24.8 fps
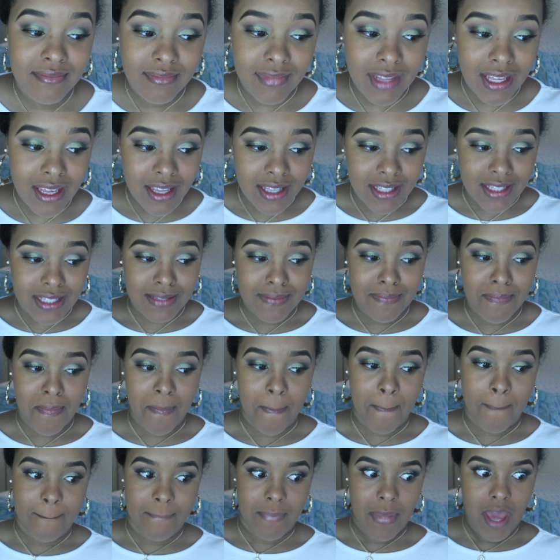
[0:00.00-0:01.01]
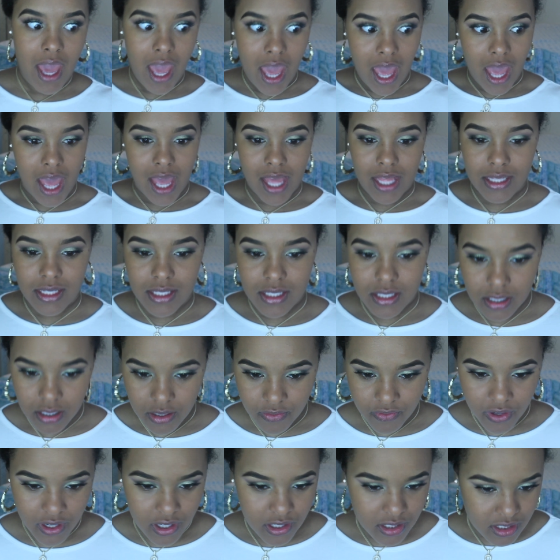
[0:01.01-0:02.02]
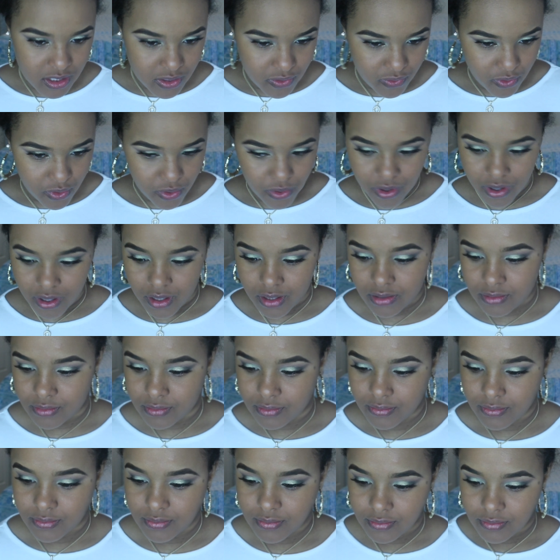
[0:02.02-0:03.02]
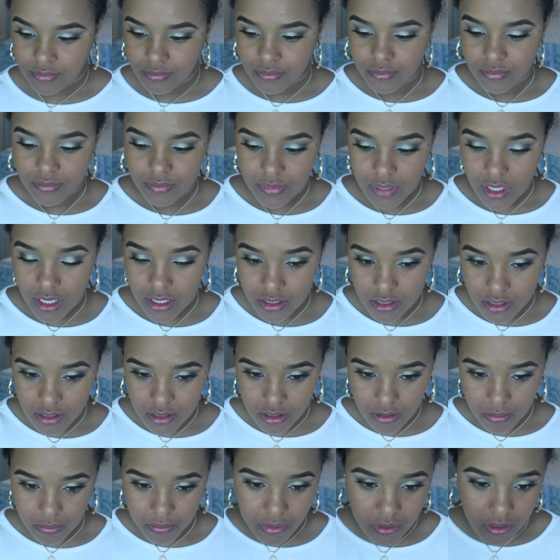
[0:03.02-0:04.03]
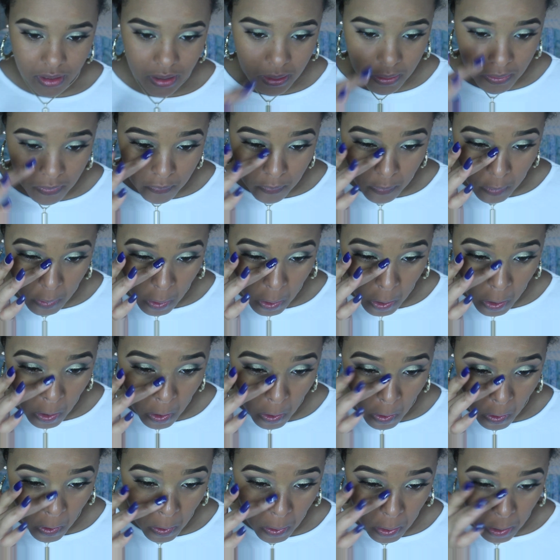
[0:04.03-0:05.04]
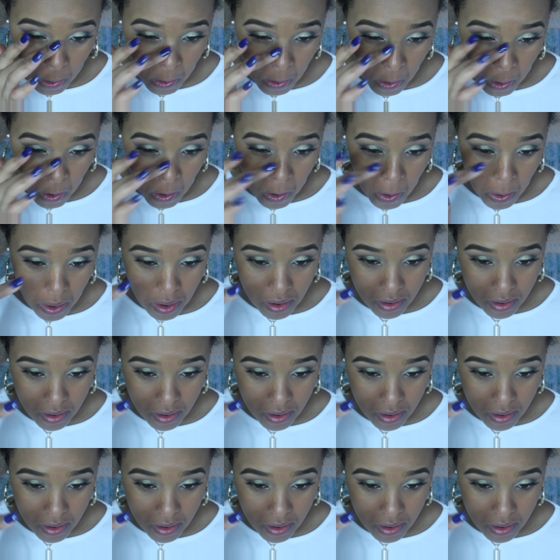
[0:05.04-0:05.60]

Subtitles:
it's nuts. First of all, I just completely forgot.